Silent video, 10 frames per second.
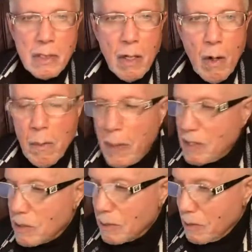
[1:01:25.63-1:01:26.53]
a whole
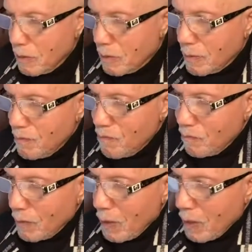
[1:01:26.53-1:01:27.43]
bunch of these.
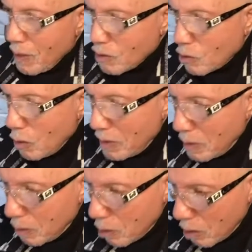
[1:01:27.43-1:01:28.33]
Zora
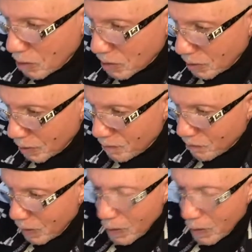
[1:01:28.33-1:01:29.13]
Neale Hurston,